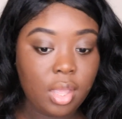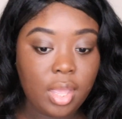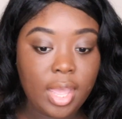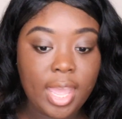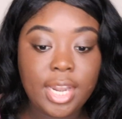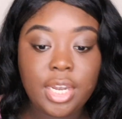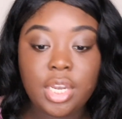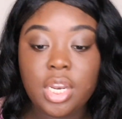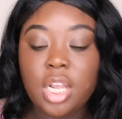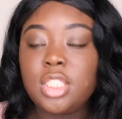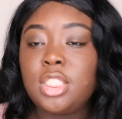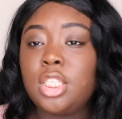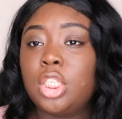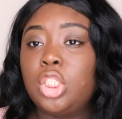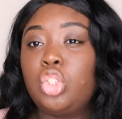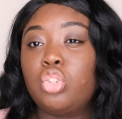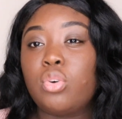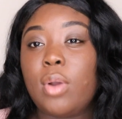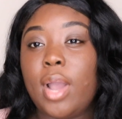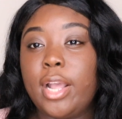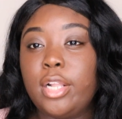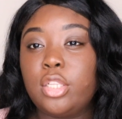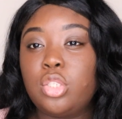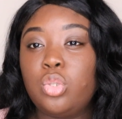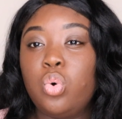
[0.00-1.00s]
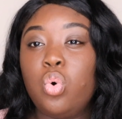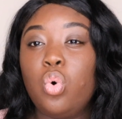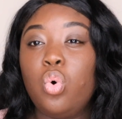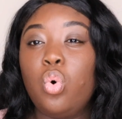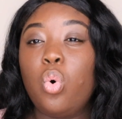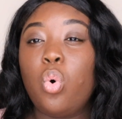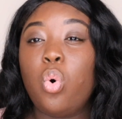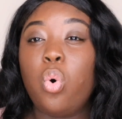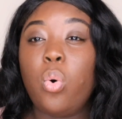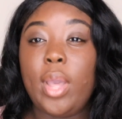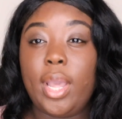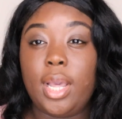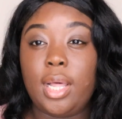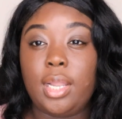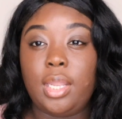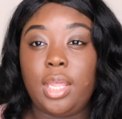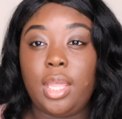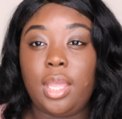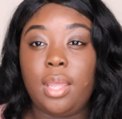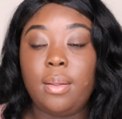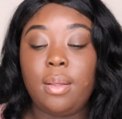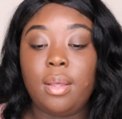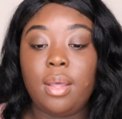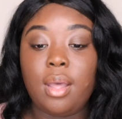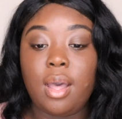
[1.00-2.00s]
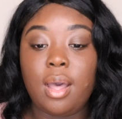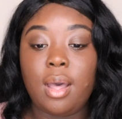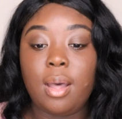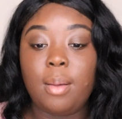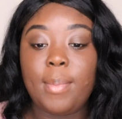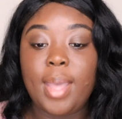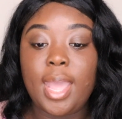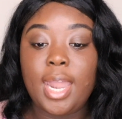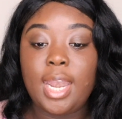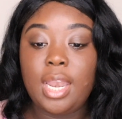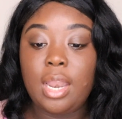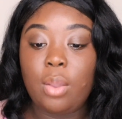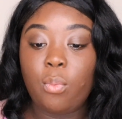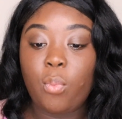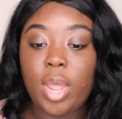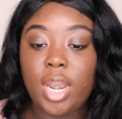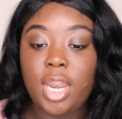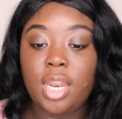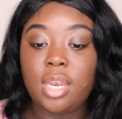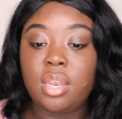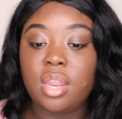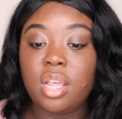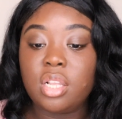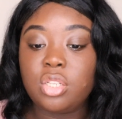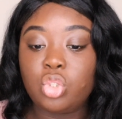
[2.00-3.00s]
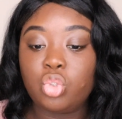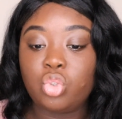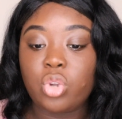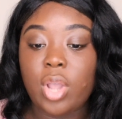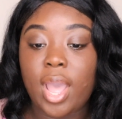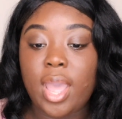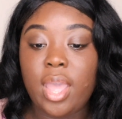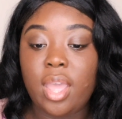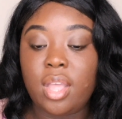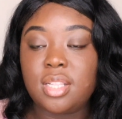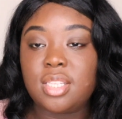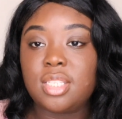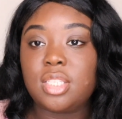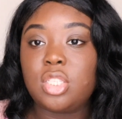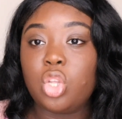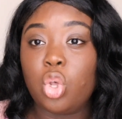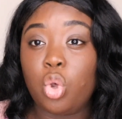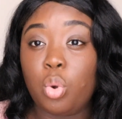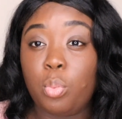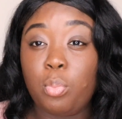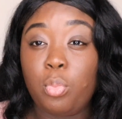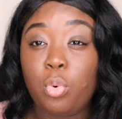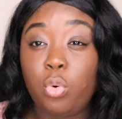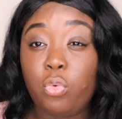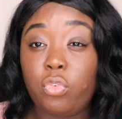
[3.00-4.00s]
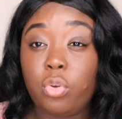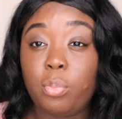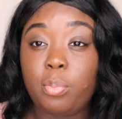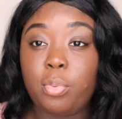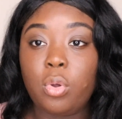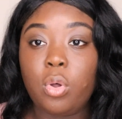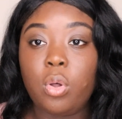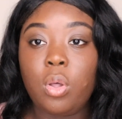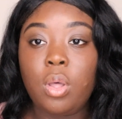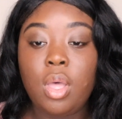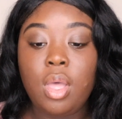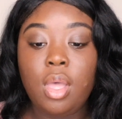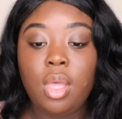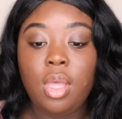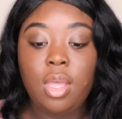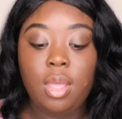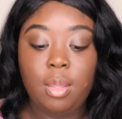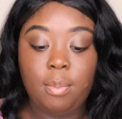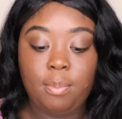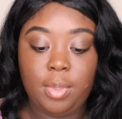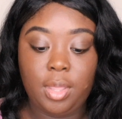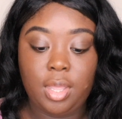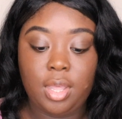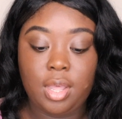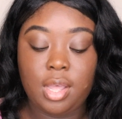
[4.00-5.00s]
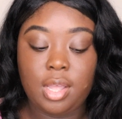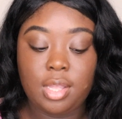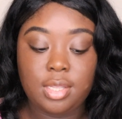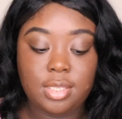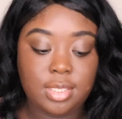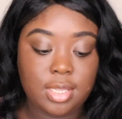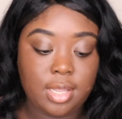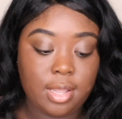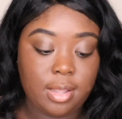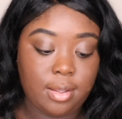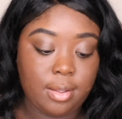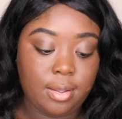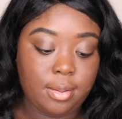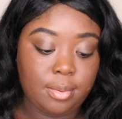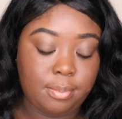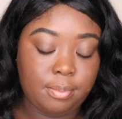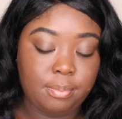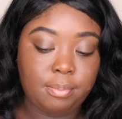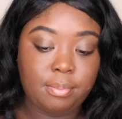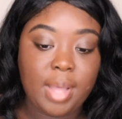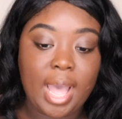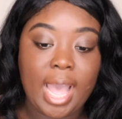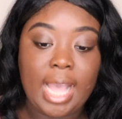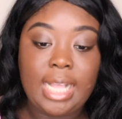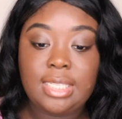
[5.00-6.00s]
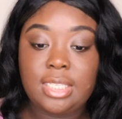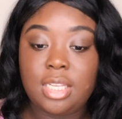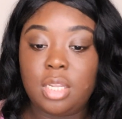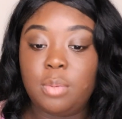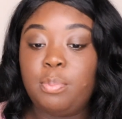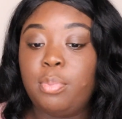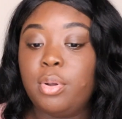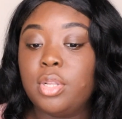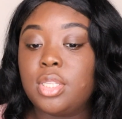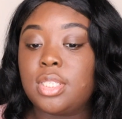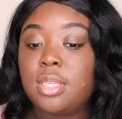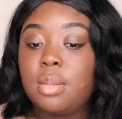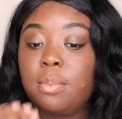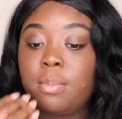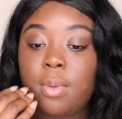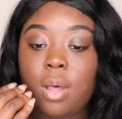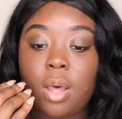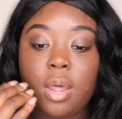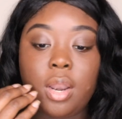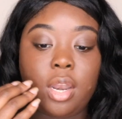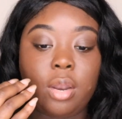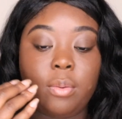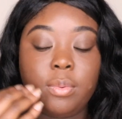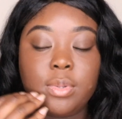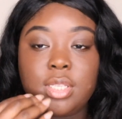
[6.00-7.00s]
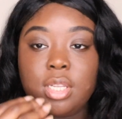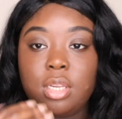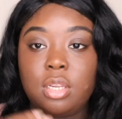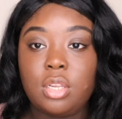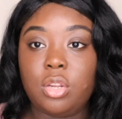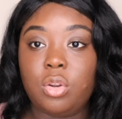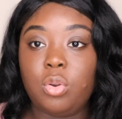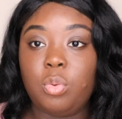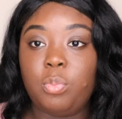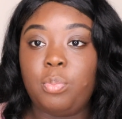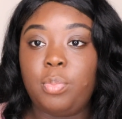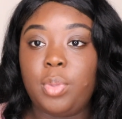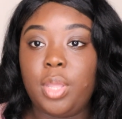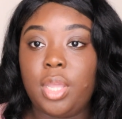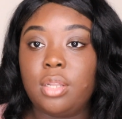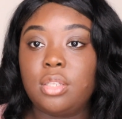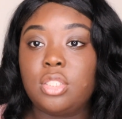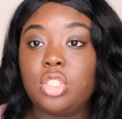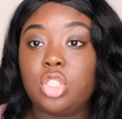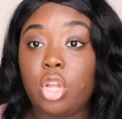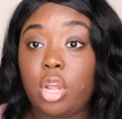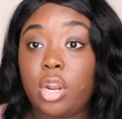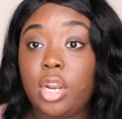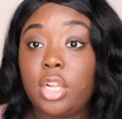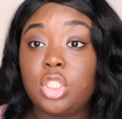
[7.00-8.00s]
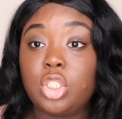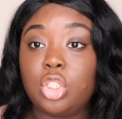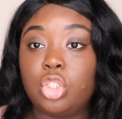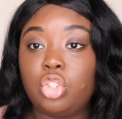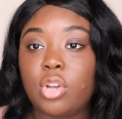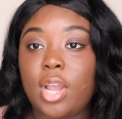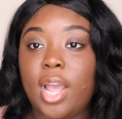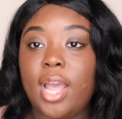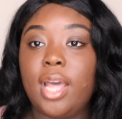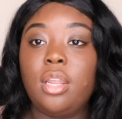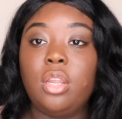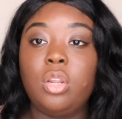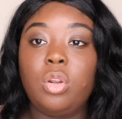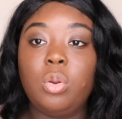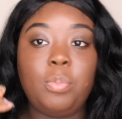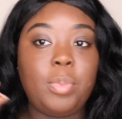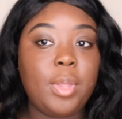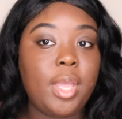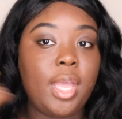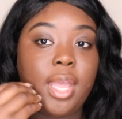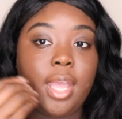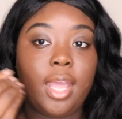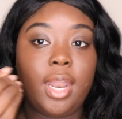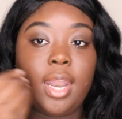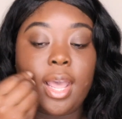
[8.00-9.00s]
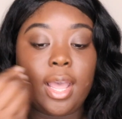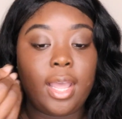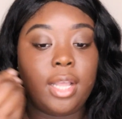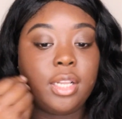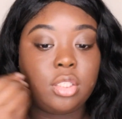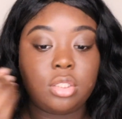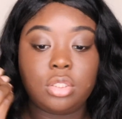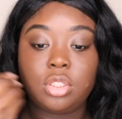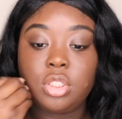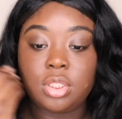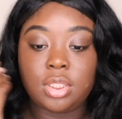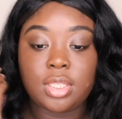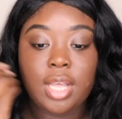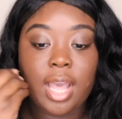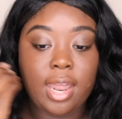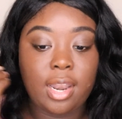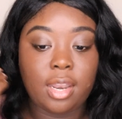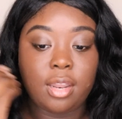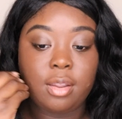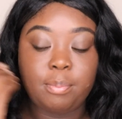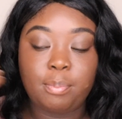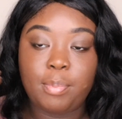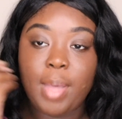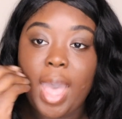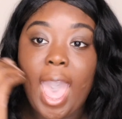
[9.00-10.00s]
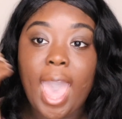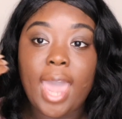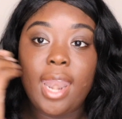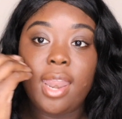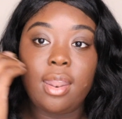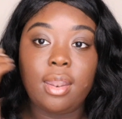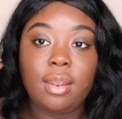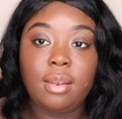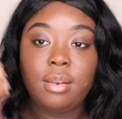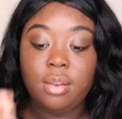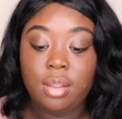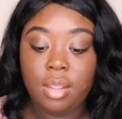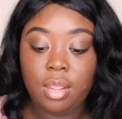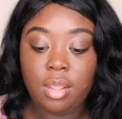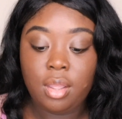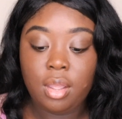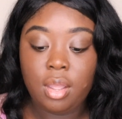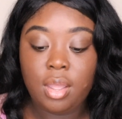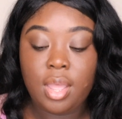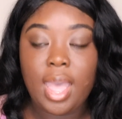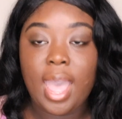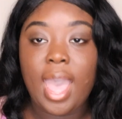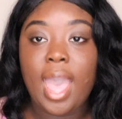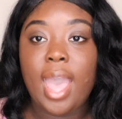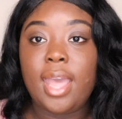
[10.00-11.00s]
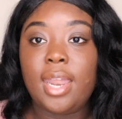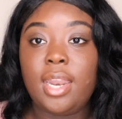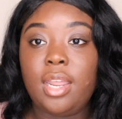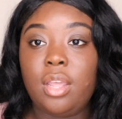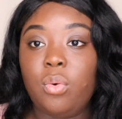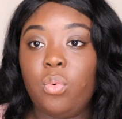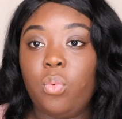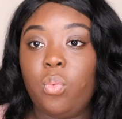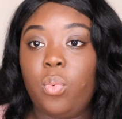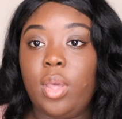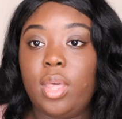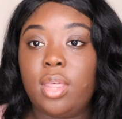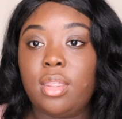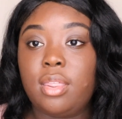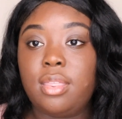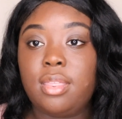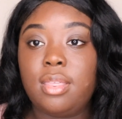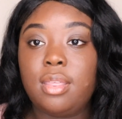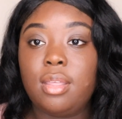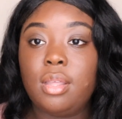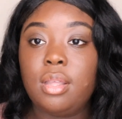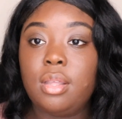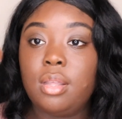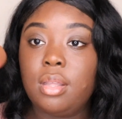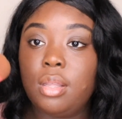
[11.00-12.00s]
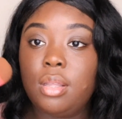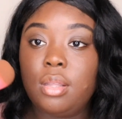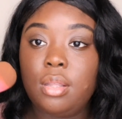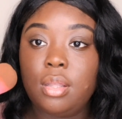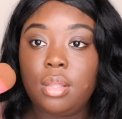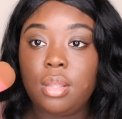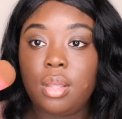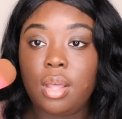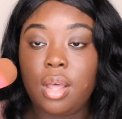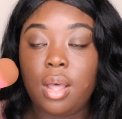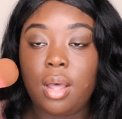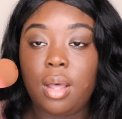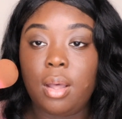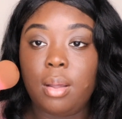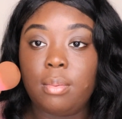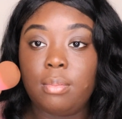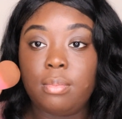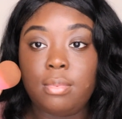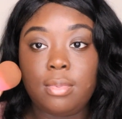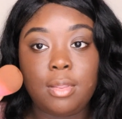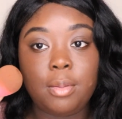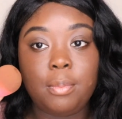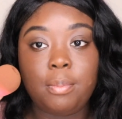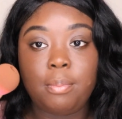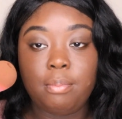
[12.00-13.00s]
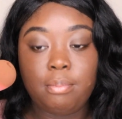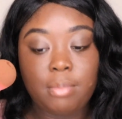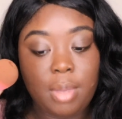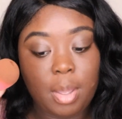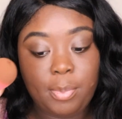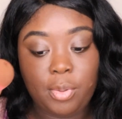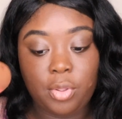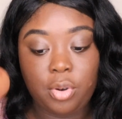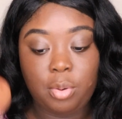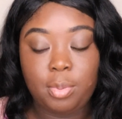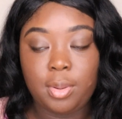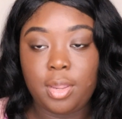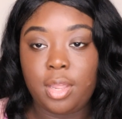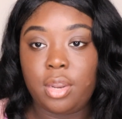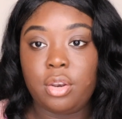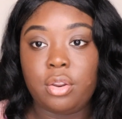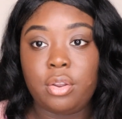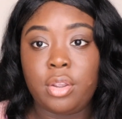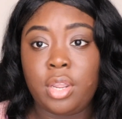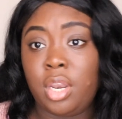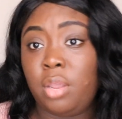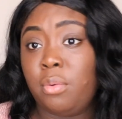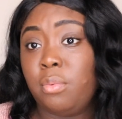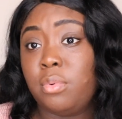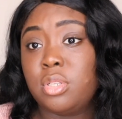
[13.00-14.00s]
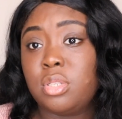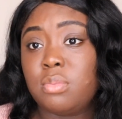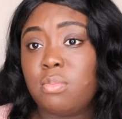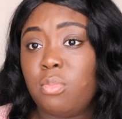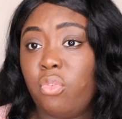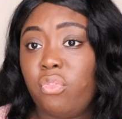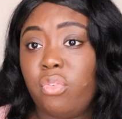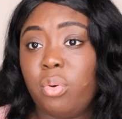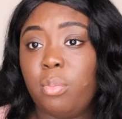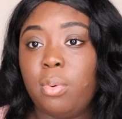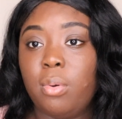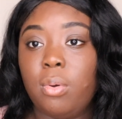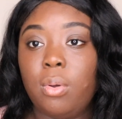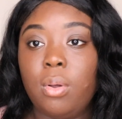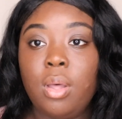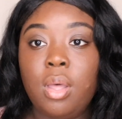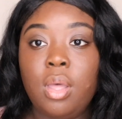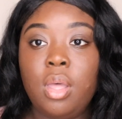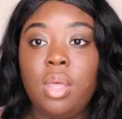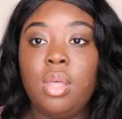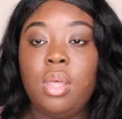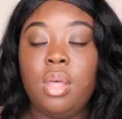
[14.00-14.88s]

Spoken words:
It doesn't dry too quickly, and when it does dry, it's still movable, because I did put some on and it was a little bit starting to dry a little bit, and I just kind of patted at it with my beauty blender, and it was movable.